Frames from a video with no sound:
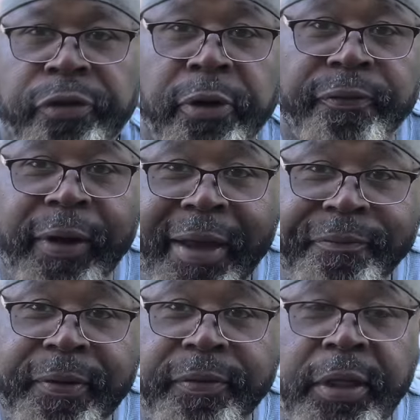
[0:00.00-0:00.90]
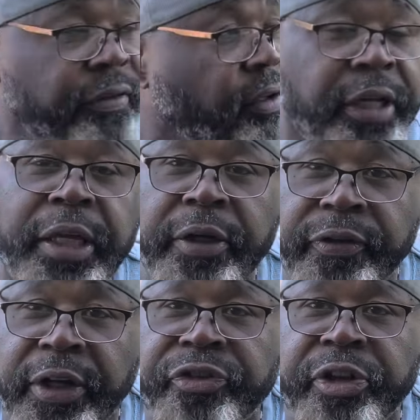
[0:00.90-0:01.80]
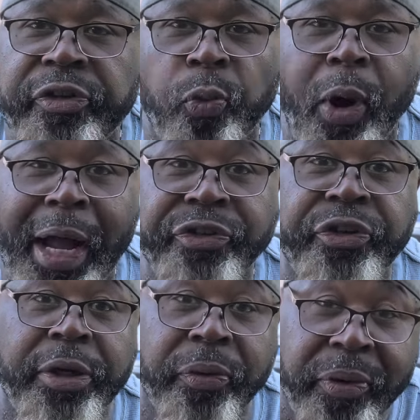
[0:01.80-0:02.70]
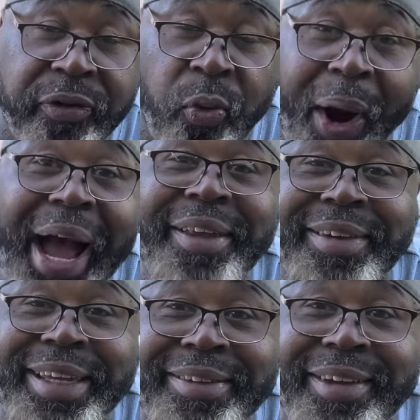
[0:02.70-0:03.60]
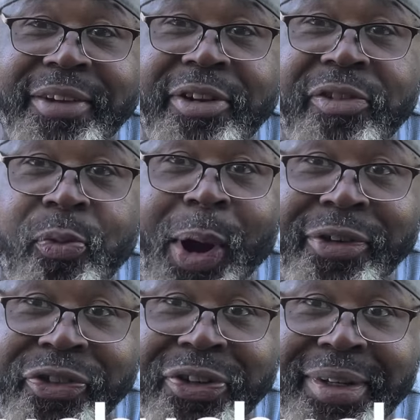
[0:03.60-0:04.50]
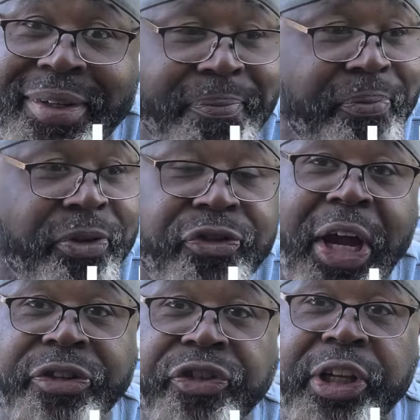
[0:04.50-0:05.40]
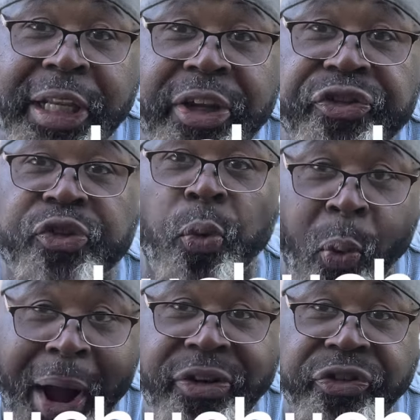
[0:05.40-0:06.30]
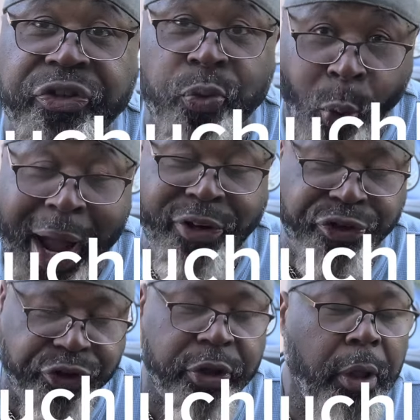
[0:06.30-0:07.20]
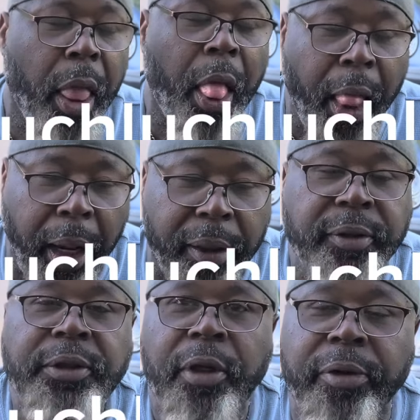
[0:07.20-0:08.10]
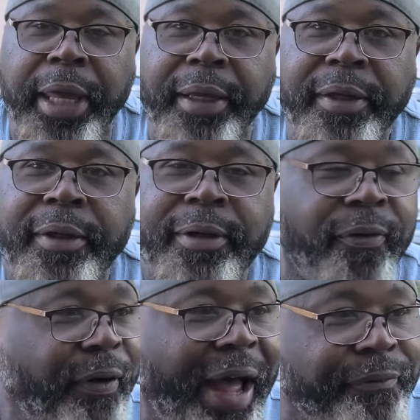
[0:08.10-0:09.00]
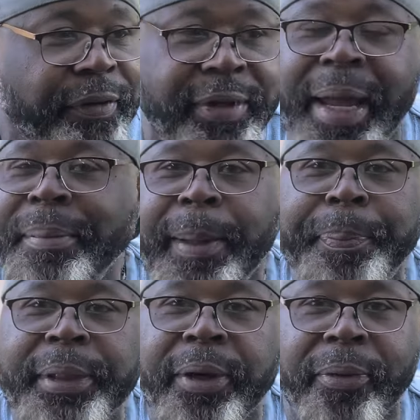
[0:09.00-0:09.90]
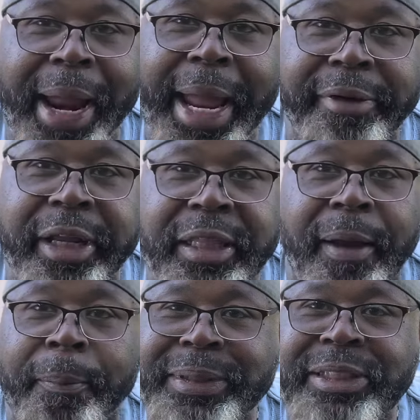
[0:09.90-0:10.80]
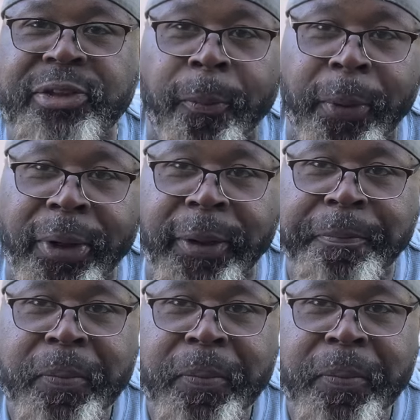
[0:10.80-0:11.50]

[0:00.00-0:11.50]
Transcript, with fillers: So the 550 is gonna get a touchless wash. And the reason why is gonna get a touchless wash, touchless wash, wash. Ugh. Okay, the 550, I'm not putting a rag or anything. I'm putting soap on it,